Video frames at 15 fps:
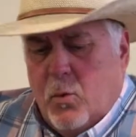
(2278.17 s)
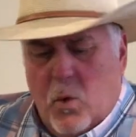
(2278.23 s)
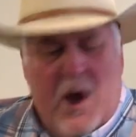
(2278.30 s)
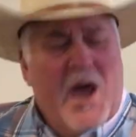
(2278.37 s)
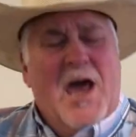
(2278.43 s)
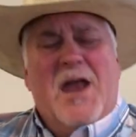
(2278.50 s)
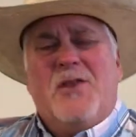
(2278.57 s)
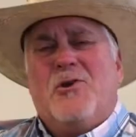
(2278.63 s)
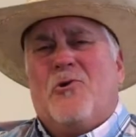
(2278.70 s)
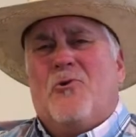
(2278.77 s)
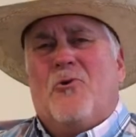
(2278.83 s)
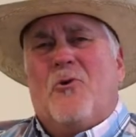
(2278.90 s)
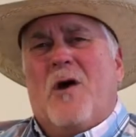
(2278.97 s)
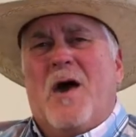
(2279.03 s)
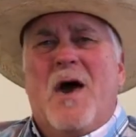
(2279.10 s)
When
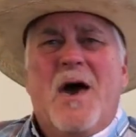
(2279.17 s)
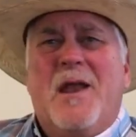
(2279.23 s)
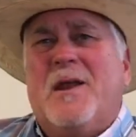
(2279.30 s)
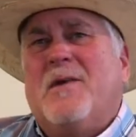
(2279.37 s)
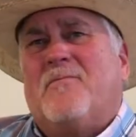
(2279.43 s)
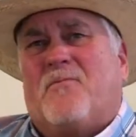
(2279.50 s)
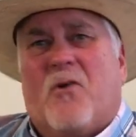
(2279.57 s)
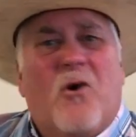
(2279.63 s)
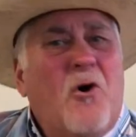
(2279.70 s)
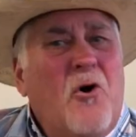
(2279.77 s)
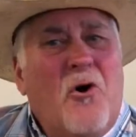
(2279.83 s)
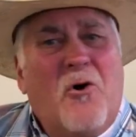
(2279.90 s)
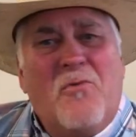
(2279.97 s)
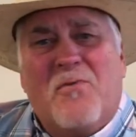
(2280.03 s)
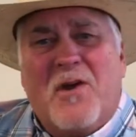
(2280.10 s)
you're ready
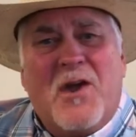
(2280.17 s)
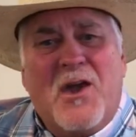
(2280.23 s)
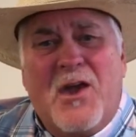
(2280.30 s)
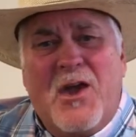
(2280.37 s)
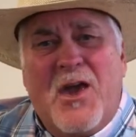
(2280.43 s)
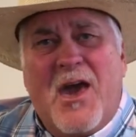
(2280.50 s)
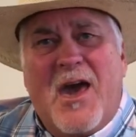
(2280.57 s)
for the